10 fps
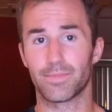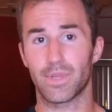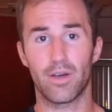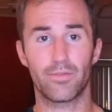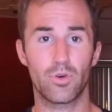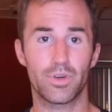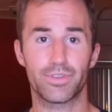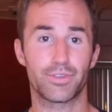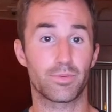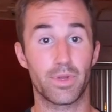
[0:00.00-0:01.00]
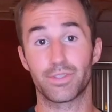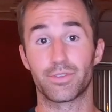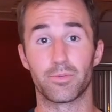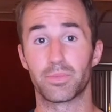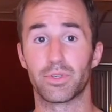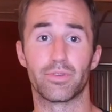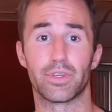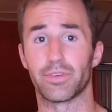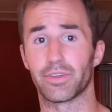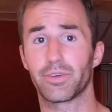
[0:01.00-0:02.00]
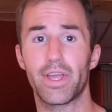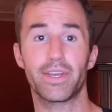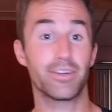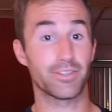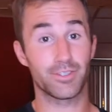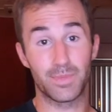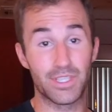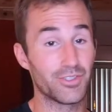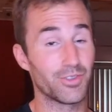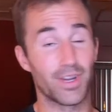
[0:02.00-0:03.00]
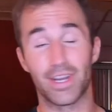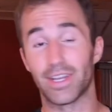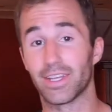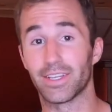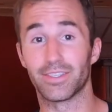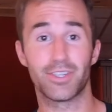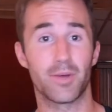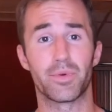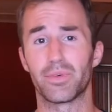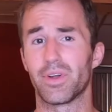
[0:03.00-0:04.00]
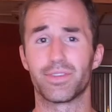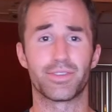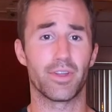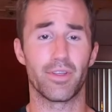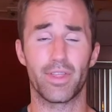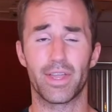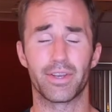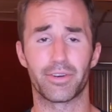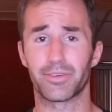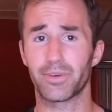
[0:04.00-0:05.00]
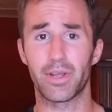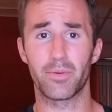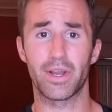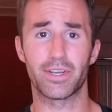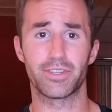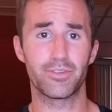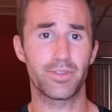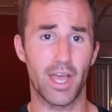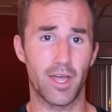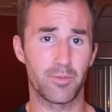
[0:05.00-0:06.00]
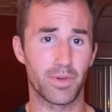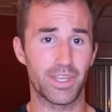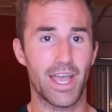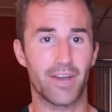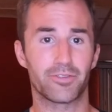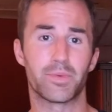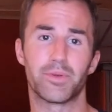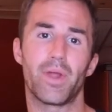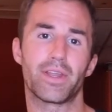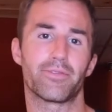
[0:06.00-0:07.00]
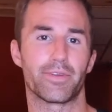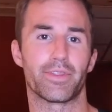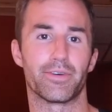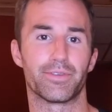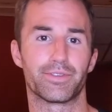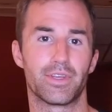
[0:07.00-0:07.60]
Of course, there's ways to improve it even greater, and speed training and tempo runs and all that are a great way to do that, but you have to be ready for those.